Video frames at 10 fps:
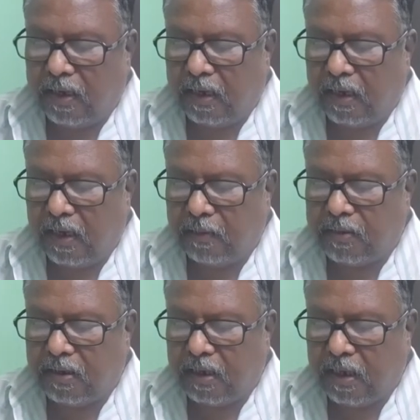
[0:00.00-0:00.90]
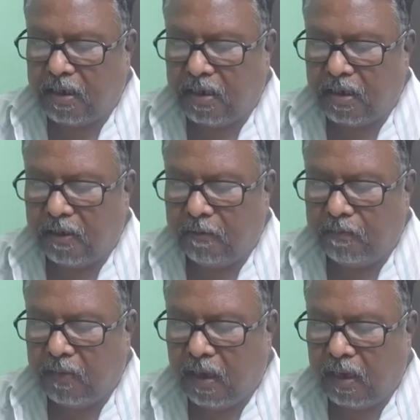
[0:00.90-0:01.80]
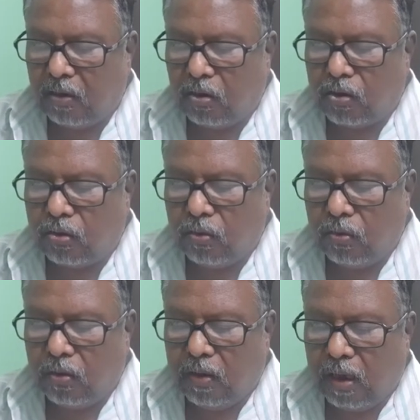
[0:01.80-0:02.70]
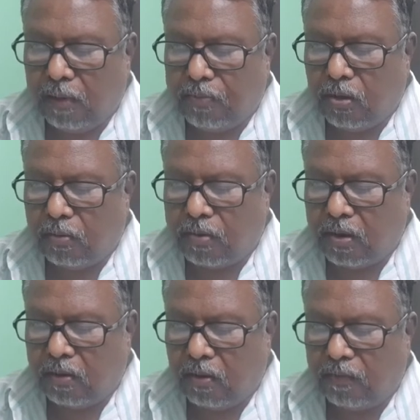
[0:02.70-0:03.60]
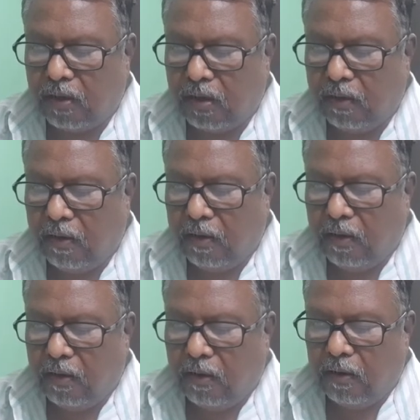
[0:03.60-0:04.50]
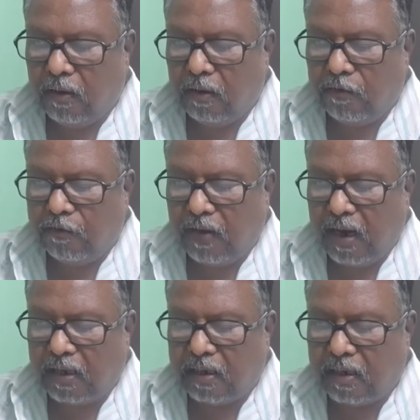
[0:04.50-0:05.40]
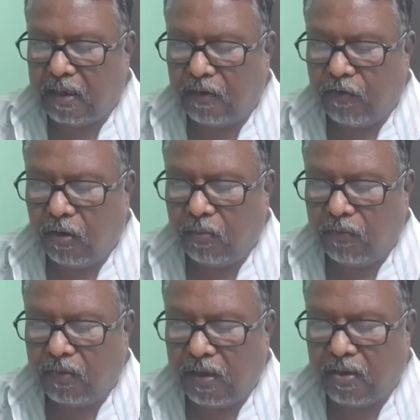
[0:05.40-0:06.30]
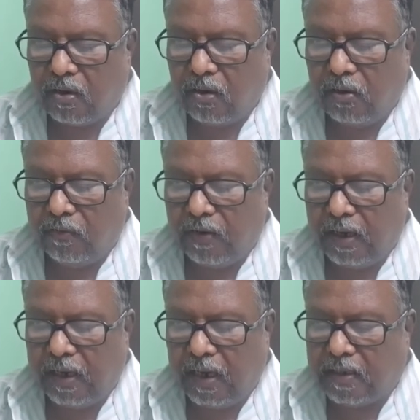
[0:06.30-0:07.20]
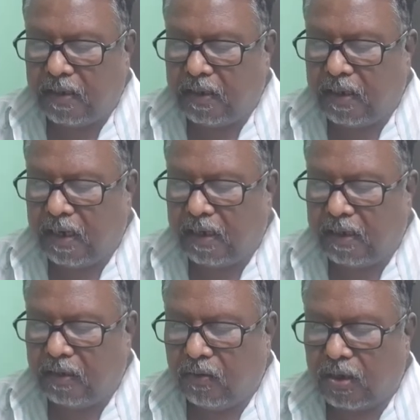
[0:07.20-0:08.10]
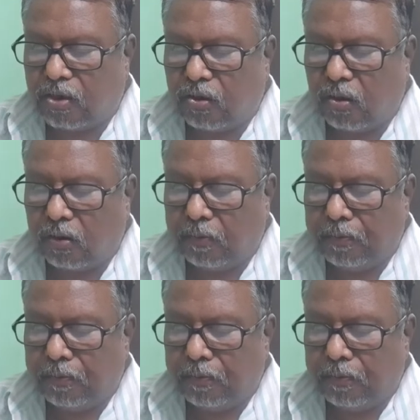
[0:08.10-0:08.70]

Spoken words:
helps in the digestion and also absorption of the fat in the form of glycerol, fatty acid and cholesterol.